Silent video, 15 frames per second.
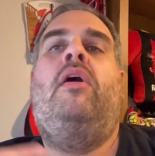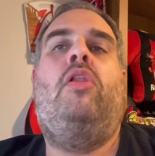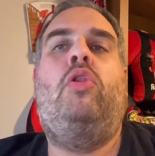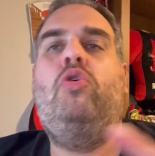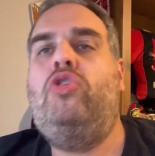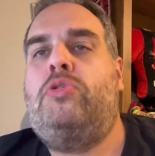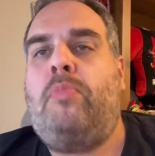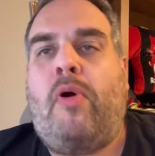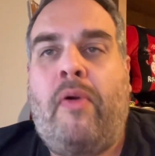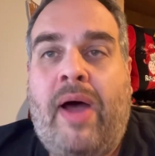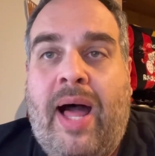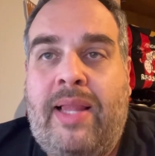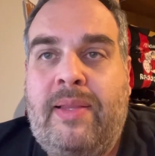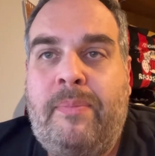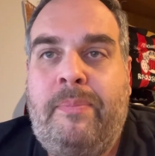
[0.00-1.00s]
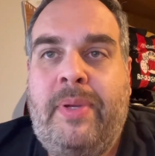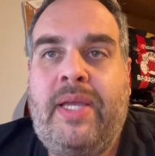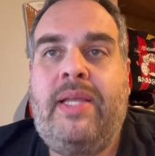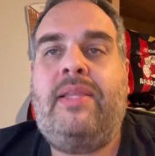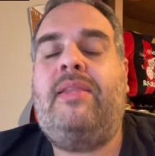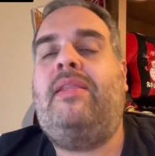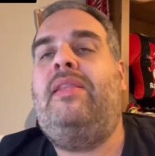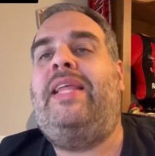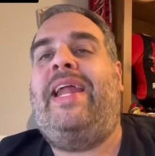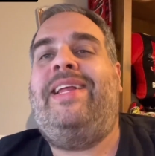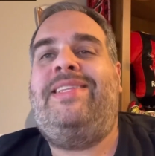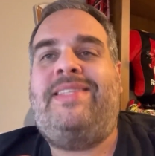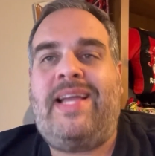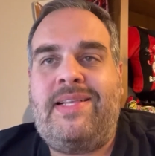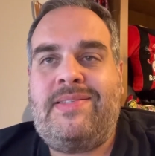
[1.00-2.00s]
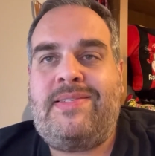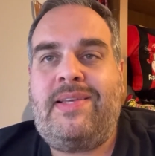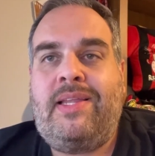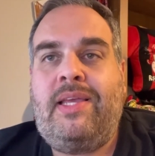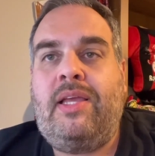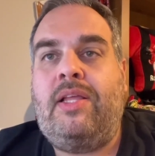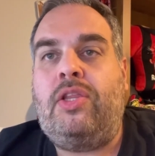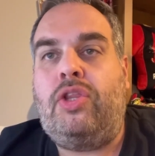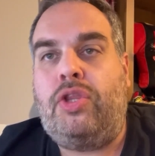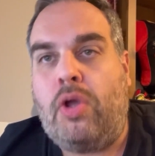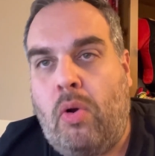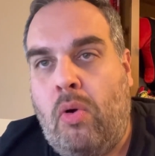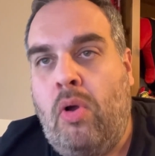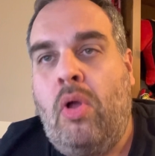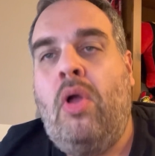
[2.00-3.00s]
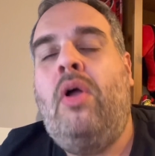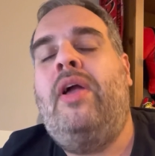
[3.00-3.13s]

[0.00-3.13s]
lose morale a bit. That intensity, no.